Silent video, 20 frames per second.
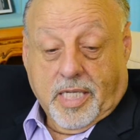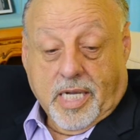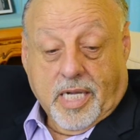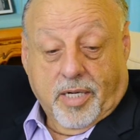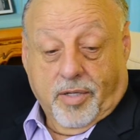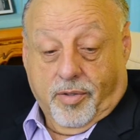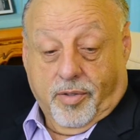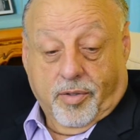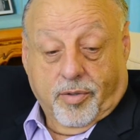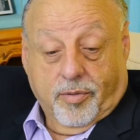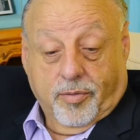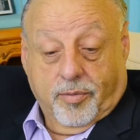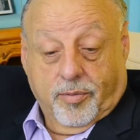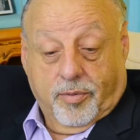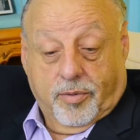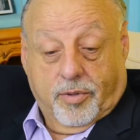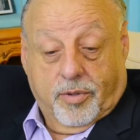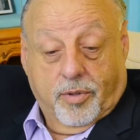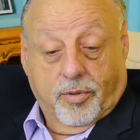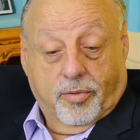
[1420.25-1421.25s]
I don't know
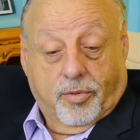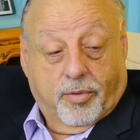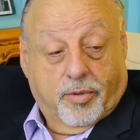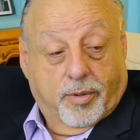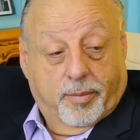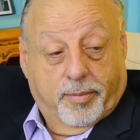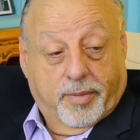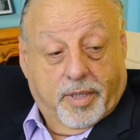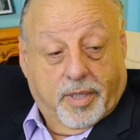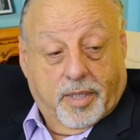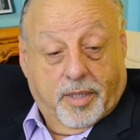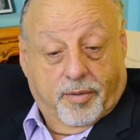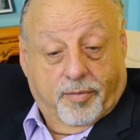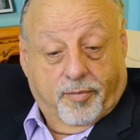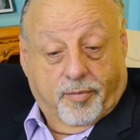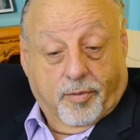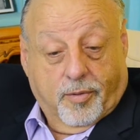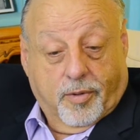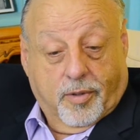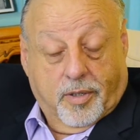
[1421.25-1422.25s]
two, three million
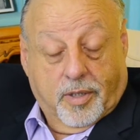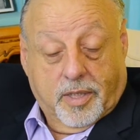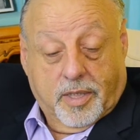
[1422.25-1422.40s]
for?